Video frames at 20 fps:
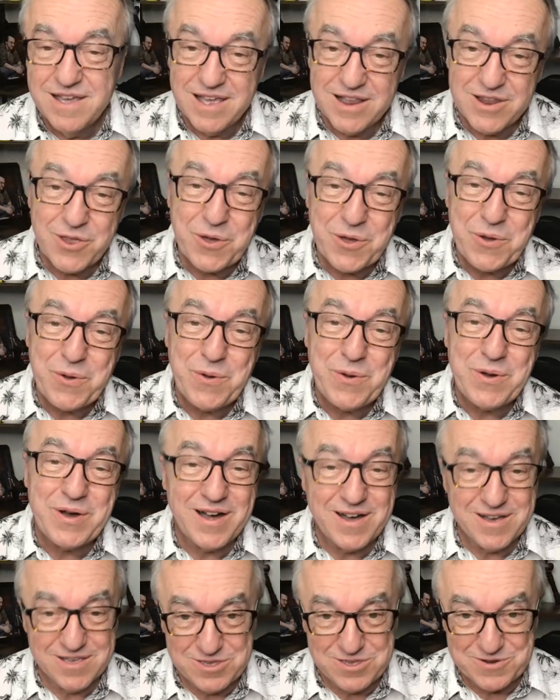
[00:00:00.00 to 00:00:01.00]
Hello,
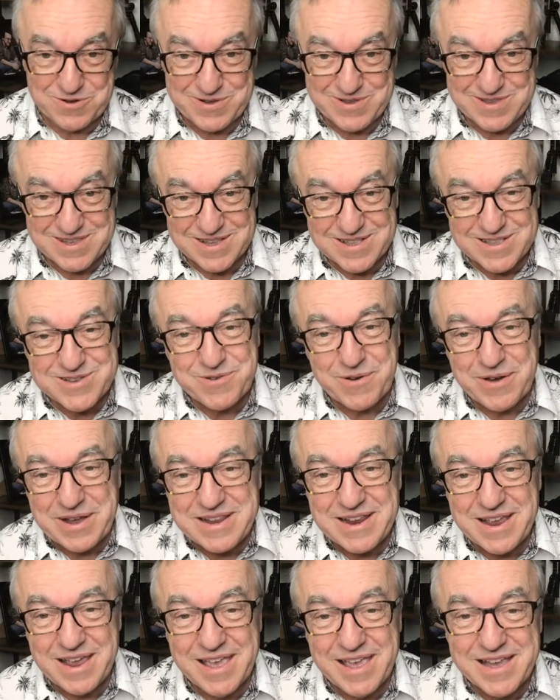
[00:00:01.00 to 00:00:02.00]
authors. It's great
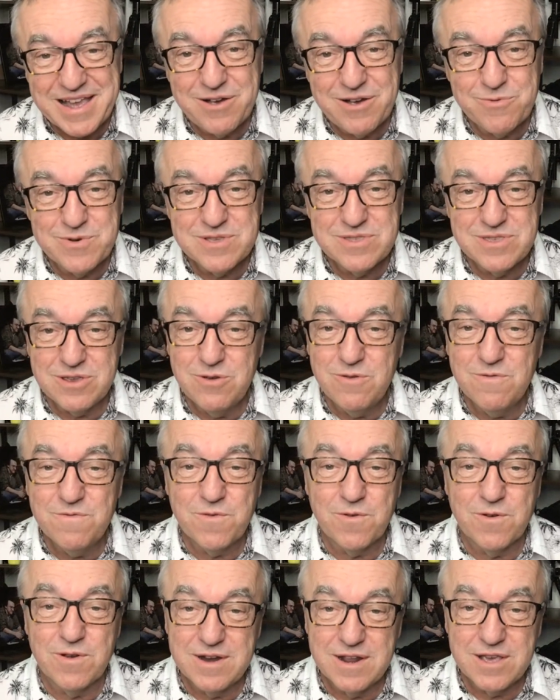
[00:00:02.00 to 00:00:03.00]
to hang out with you
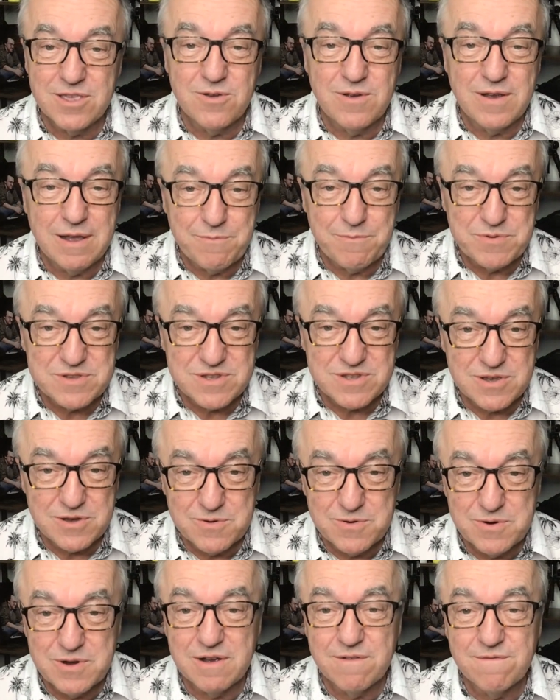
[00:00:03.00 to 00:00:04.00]
for another
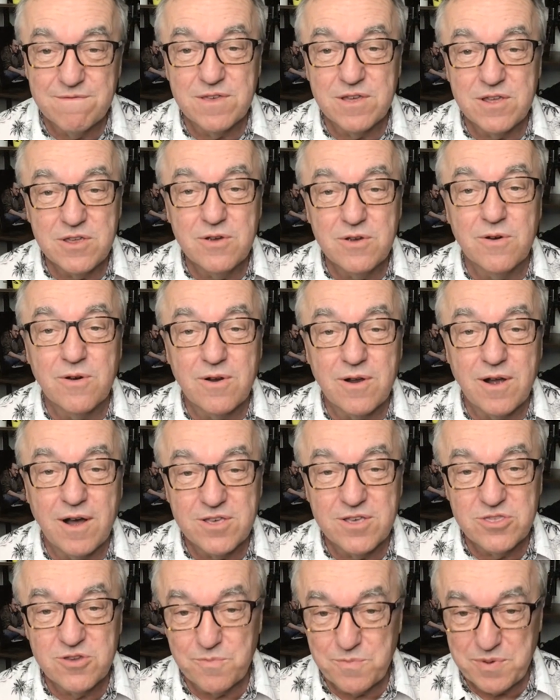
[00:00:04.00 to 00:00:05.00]
episode of the Your
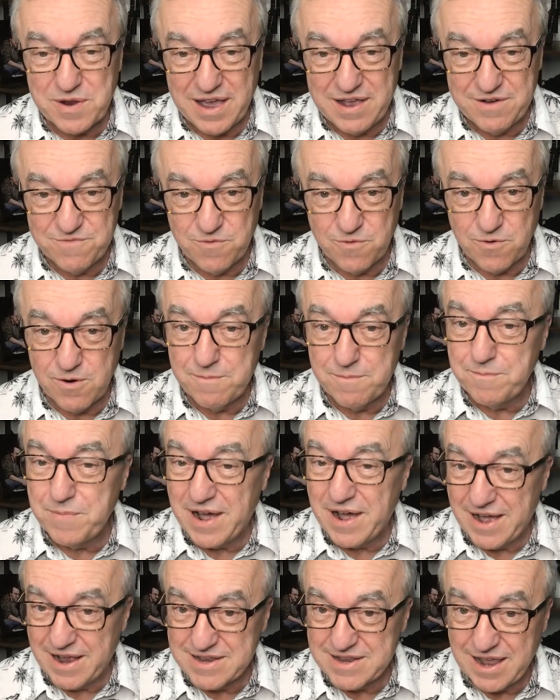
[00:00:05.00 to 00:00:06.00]
Author Platform
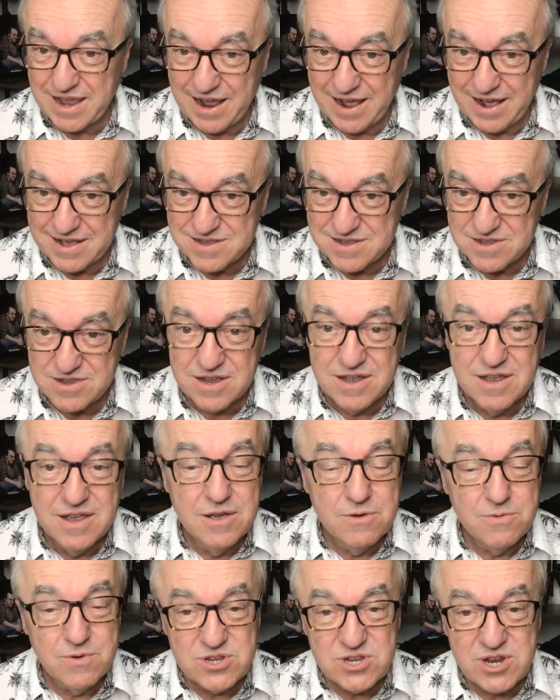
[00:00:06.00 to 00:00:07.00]
podcast,
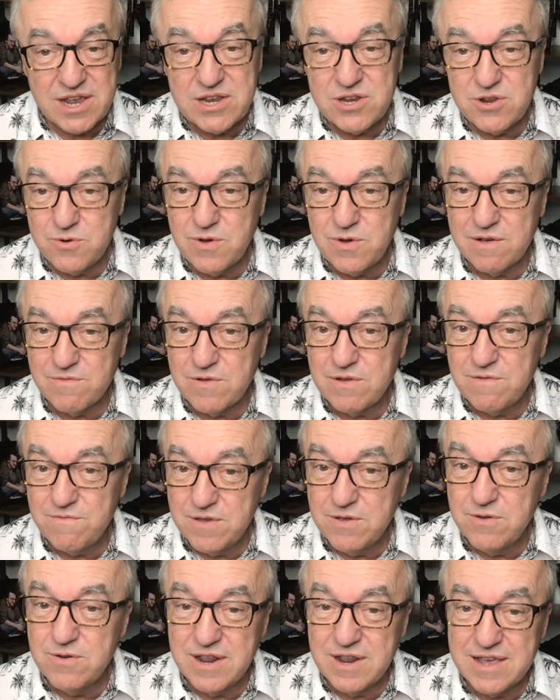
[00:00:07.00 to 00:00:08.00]
which I do every
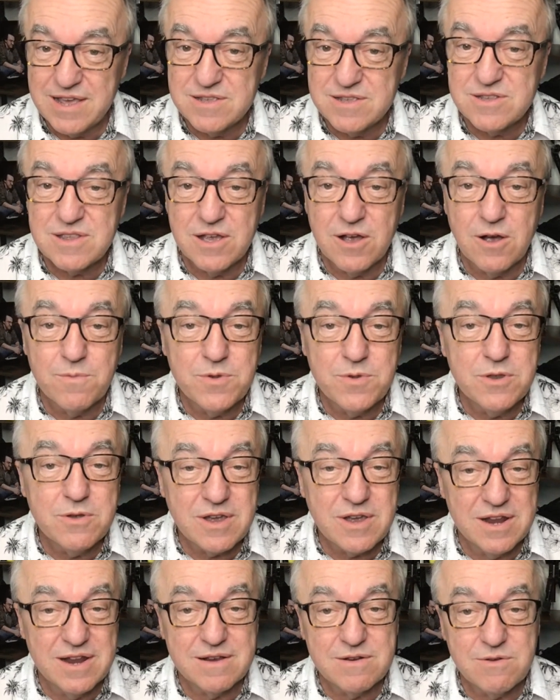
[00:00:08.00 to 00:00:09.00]
few days to help you
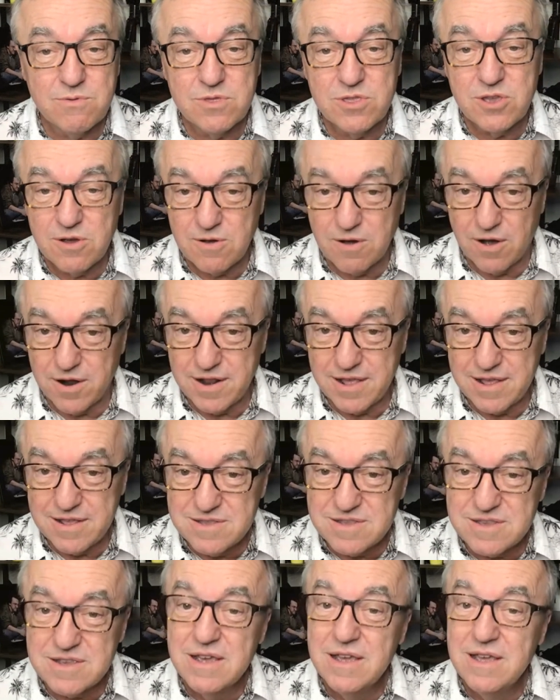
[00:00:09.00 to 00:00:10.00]
connect with your
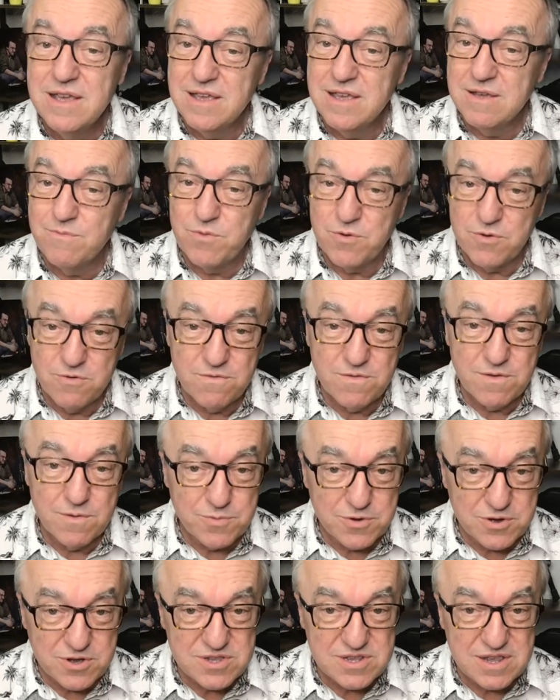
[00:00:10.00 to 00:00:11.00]
audience, improve your
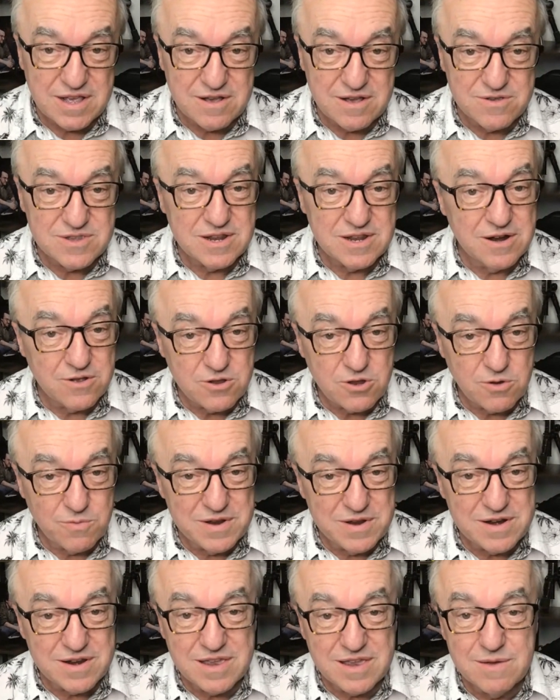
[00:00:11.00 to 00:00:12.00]
book sales, and
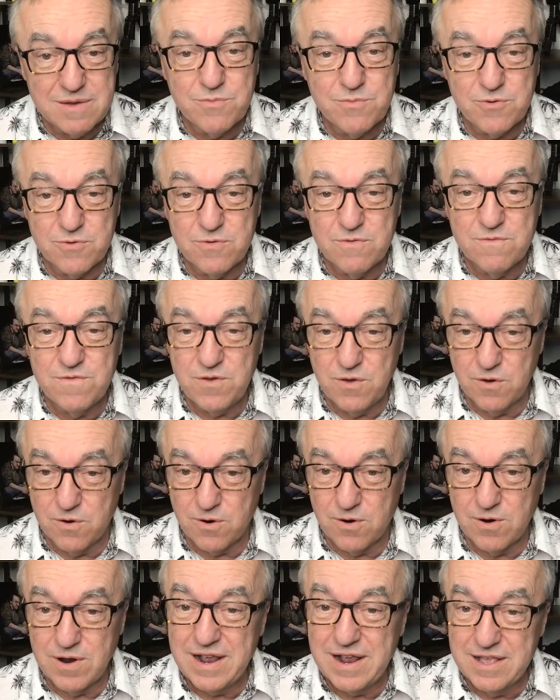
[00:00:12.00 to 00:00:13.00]
ultimately improve
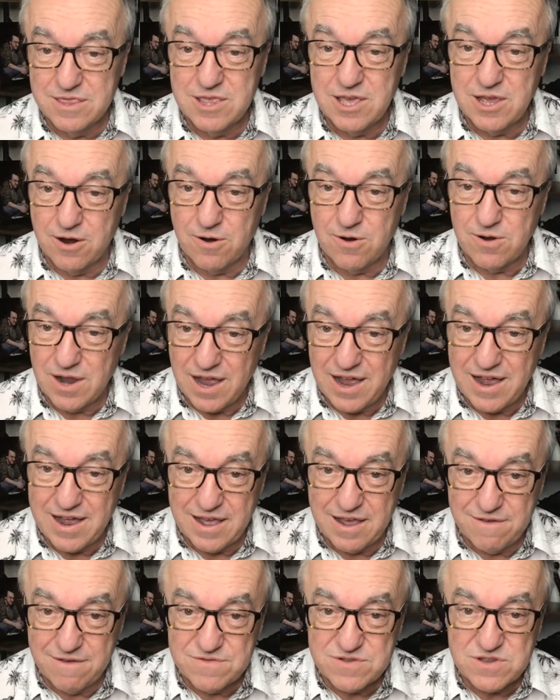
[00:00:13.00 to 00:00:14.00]
your and their
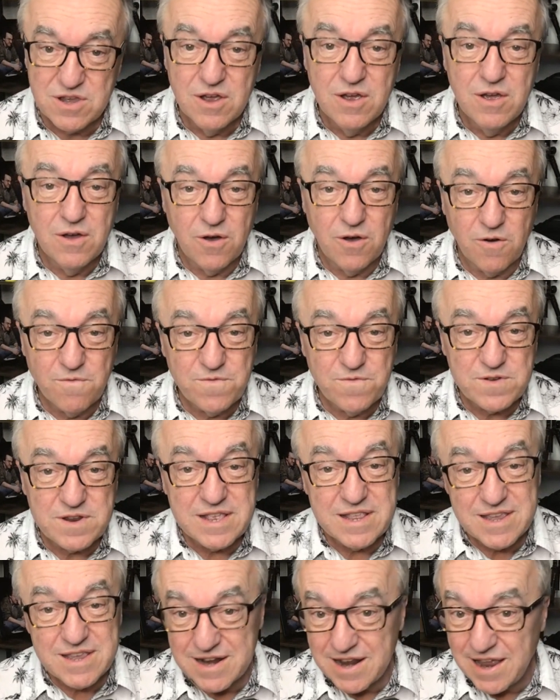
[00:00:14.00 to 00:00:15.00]
lives.
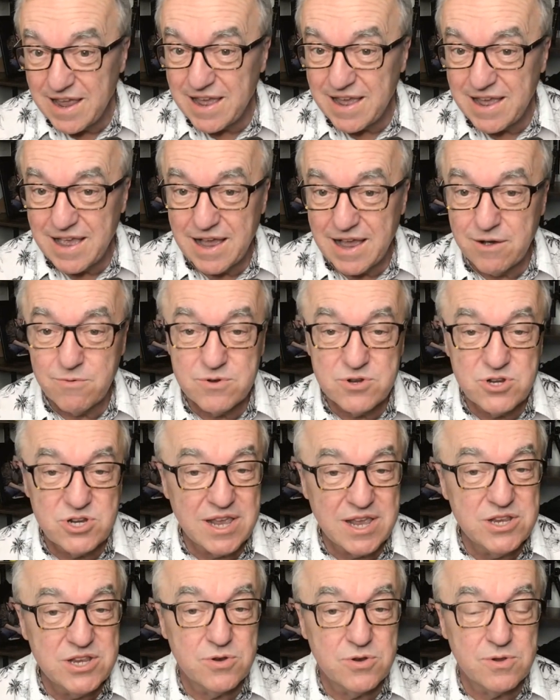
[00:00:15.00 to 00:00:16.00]
Hopefully today I will
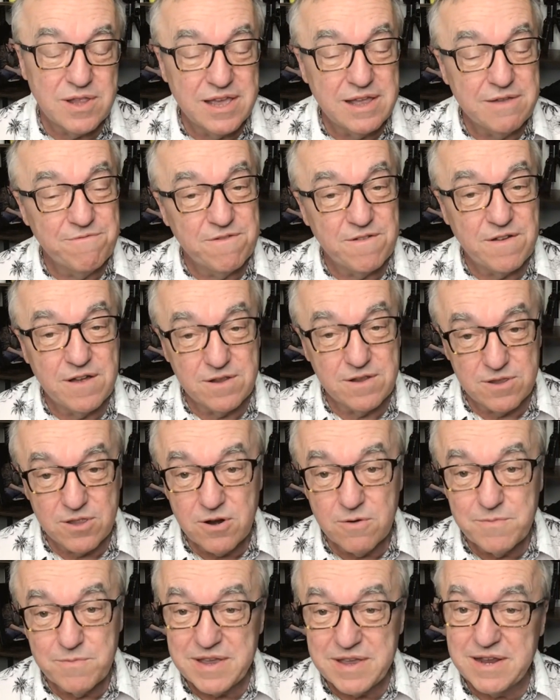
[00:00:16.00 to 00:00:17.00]
change your life a
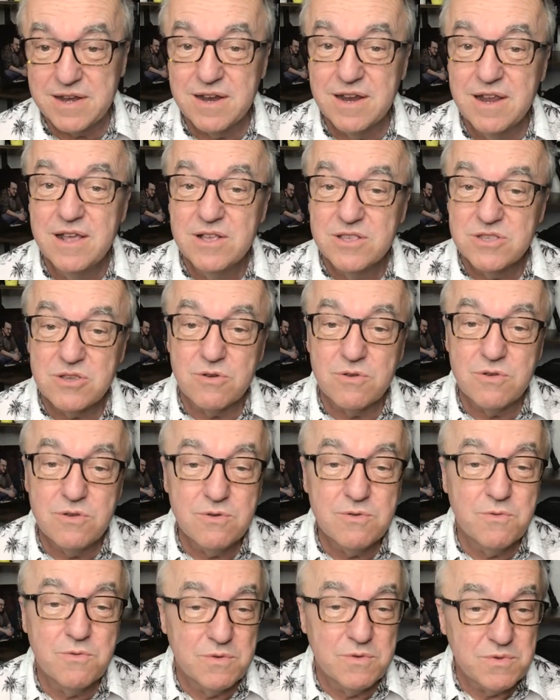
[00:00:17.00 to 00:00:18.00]
little bit so
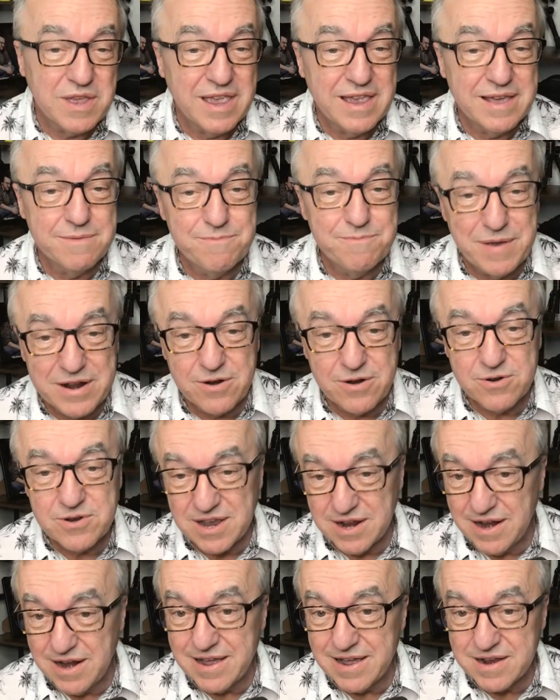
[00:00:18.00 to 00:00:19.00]
you can better
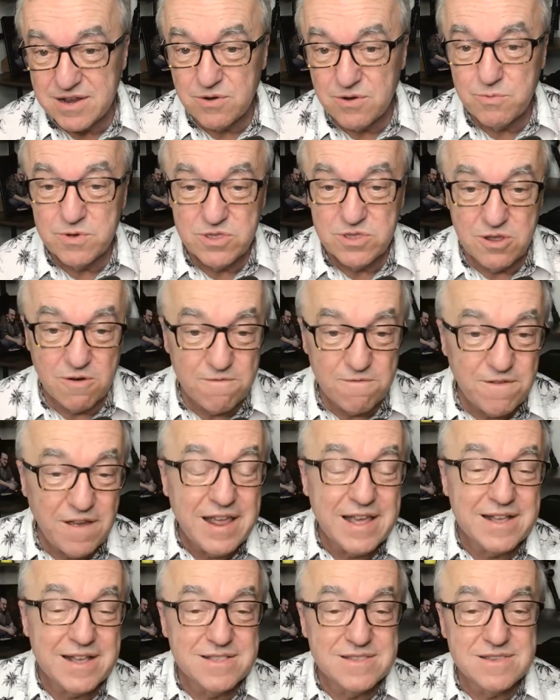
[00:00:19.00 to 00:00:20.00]
connect with your
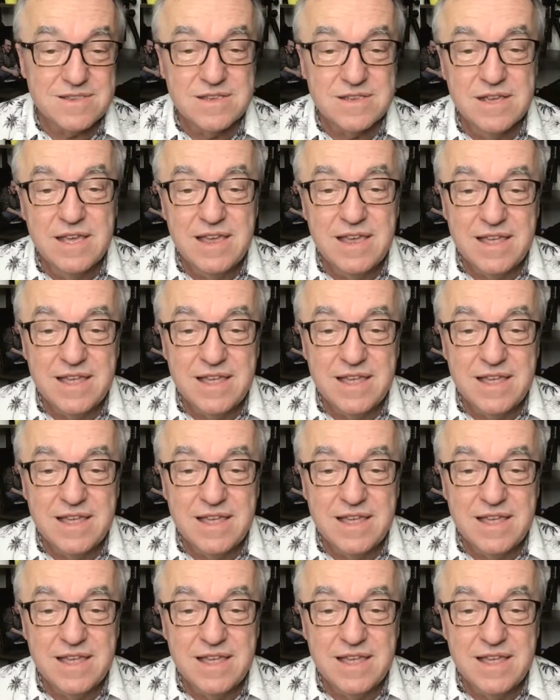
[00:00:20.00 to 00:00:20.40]
fans.